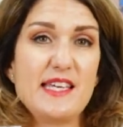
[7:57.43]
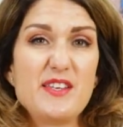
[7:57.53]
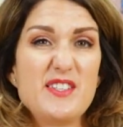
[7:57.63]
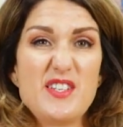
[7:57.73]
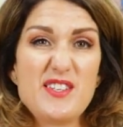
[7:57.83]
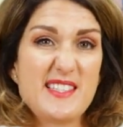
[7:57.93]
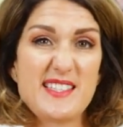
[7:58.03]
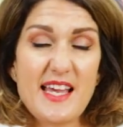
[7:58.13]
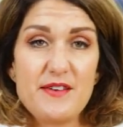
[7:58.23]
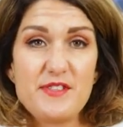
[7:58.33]
You can just use a
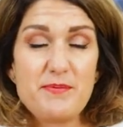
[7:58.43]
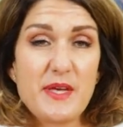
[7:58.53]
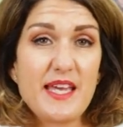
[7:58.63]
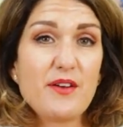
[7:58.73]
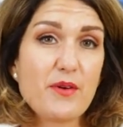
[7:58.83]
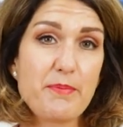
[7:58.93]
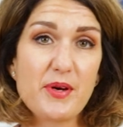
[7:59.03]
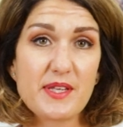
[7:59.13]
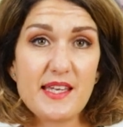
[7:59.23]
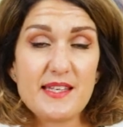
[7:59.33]
safety pin or a
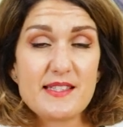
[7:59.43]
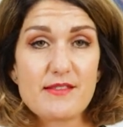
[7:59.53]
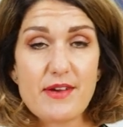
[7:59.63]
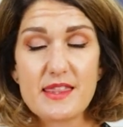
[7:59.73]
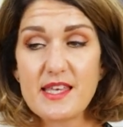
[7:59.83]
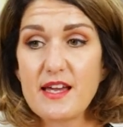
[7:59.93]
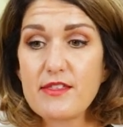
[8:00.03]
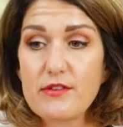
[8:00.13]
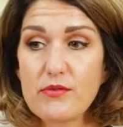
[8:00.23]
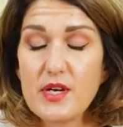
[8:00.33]
bodkin to thread
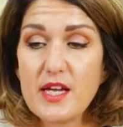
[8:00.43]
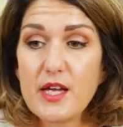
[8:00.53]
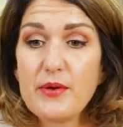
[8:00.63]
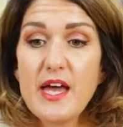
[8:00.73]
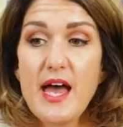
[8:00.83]
that through.